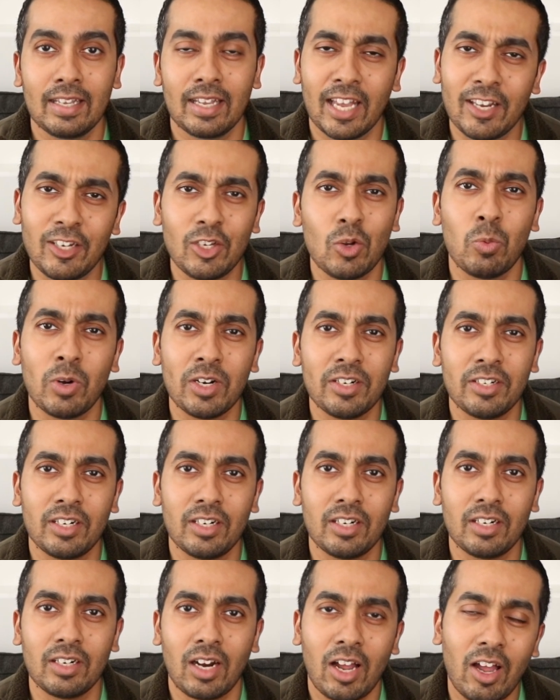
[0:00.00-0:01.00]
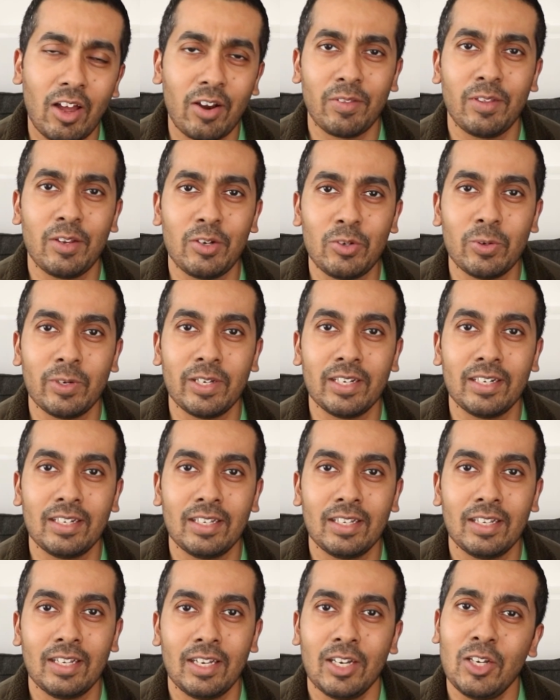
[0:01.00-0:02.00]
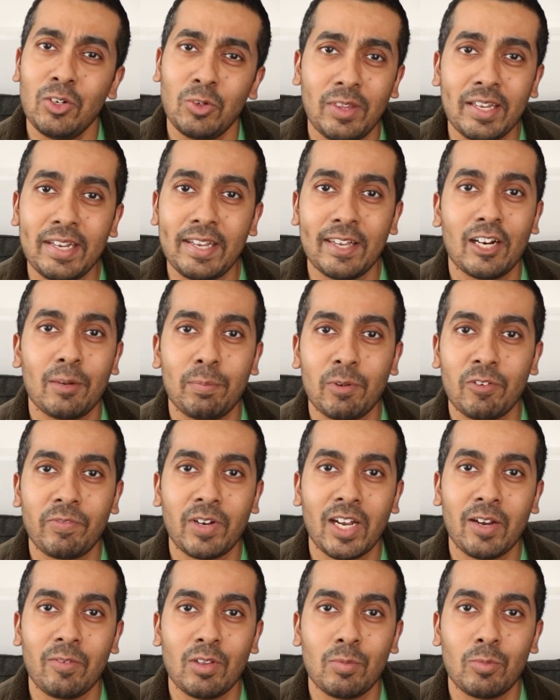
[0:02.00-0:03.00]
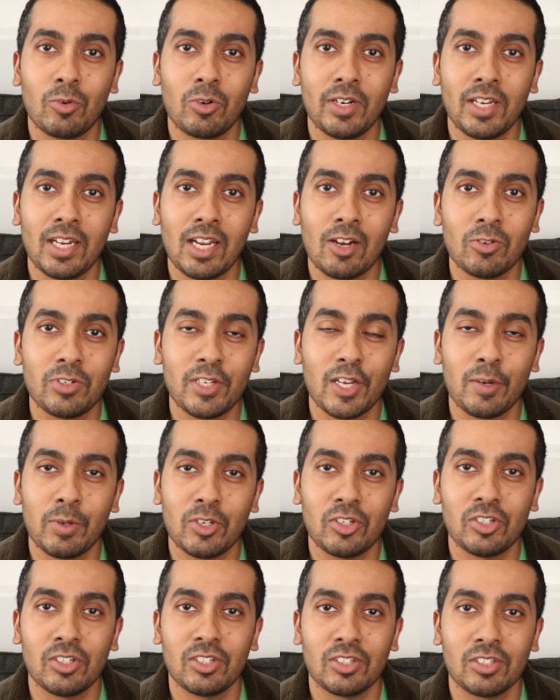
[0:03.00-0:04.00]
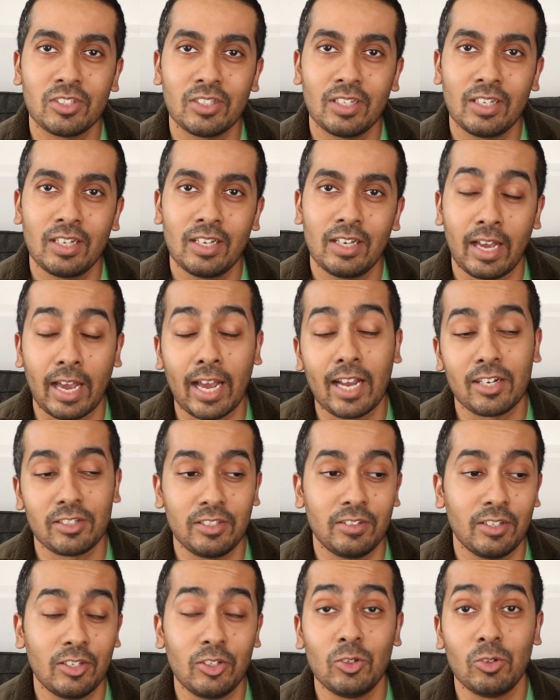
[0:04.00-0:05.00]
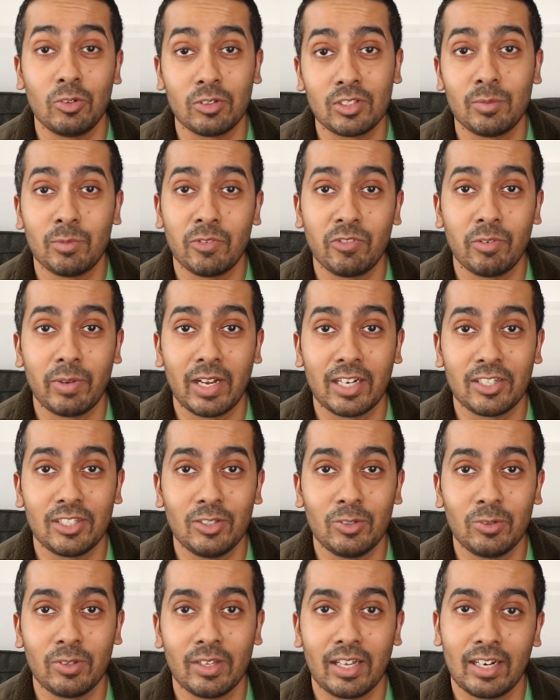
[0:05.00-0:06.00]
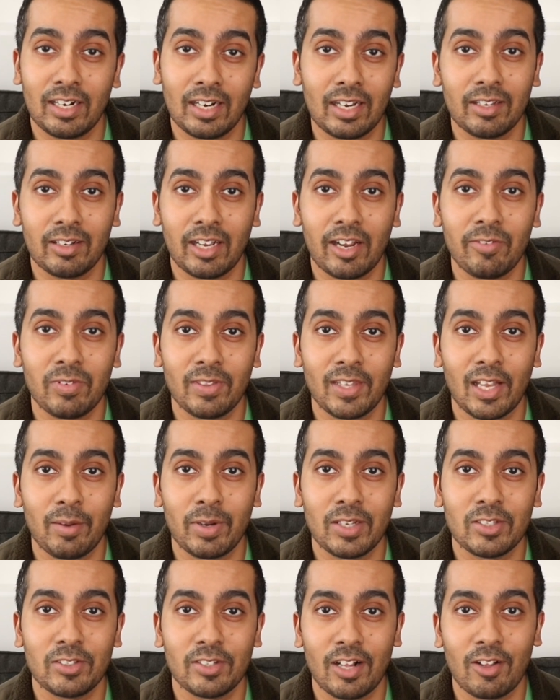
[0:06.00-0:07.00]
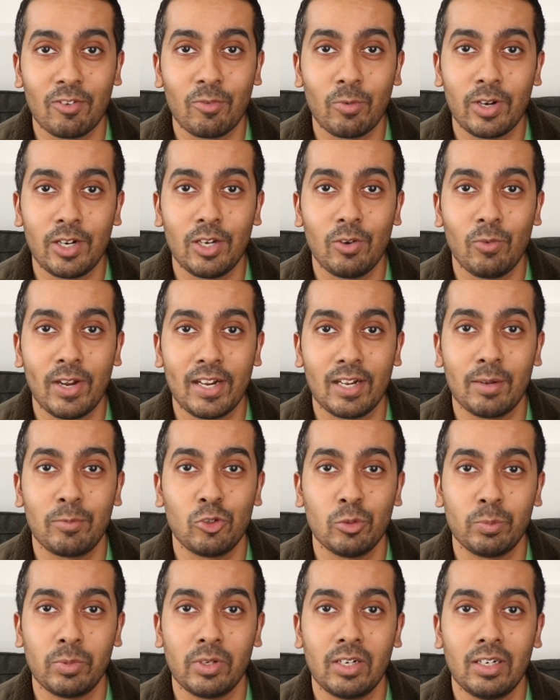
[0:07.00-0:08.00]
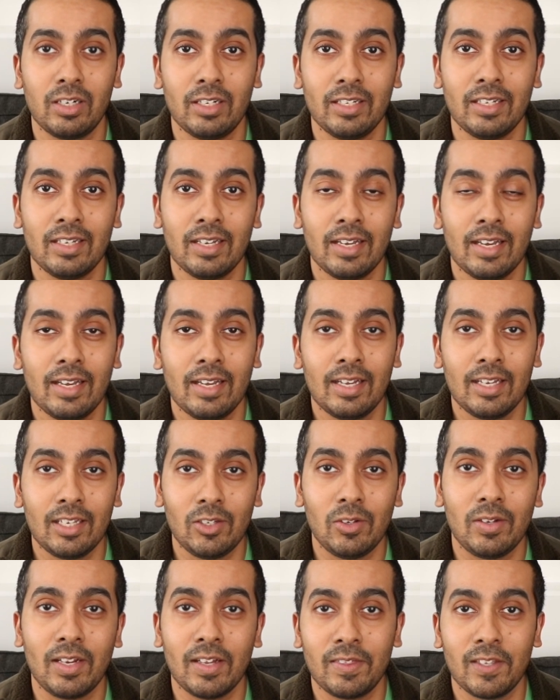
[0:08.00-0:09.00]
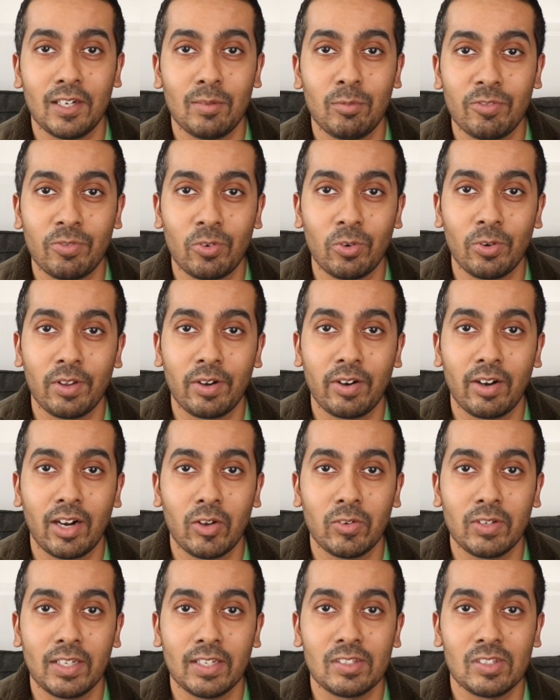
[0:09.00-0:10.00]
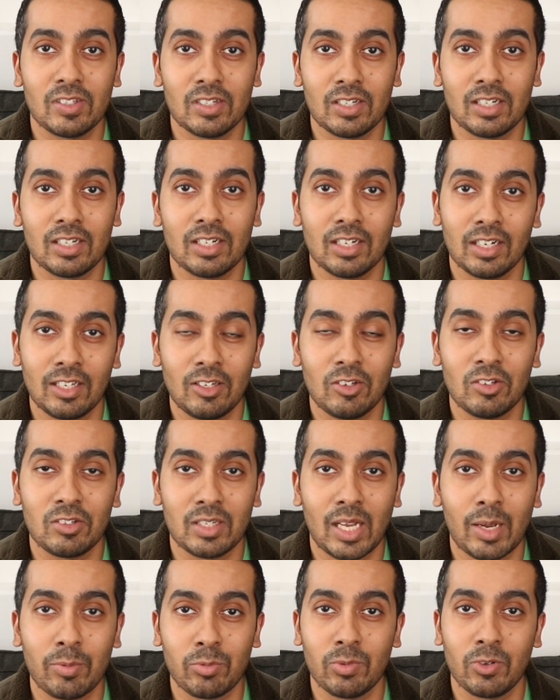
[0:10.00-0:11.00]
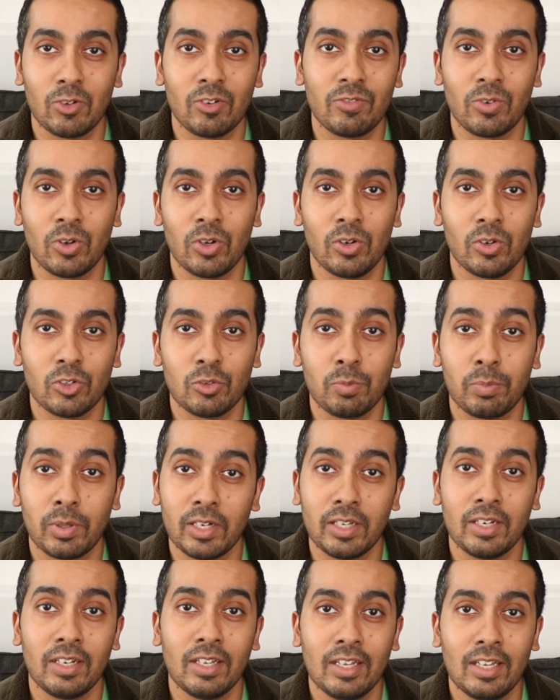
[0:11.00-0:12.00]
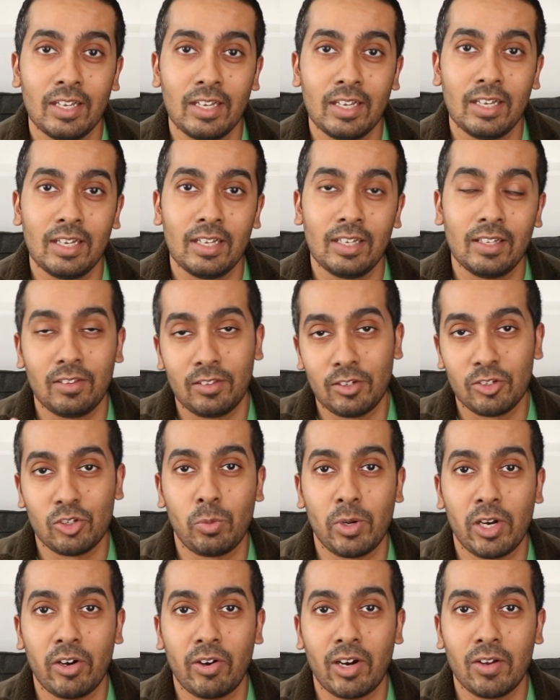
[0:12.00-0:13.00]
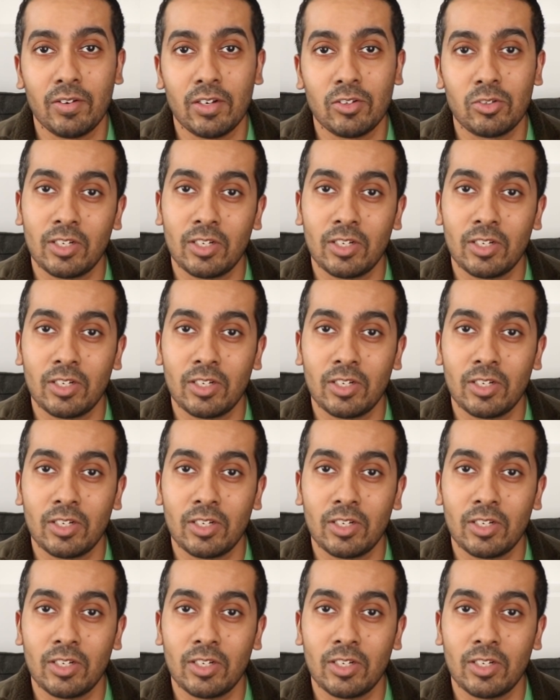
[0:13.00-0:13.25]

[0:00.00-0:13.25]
And you wonder, how do they do it? Do they get up at five in the morning and go take pictures? Actually, they do. Some of them actually do that. And I, have done that myself where you wake up super early, you get there before the crowd gets there and you snap some good photos. But there's a way around it.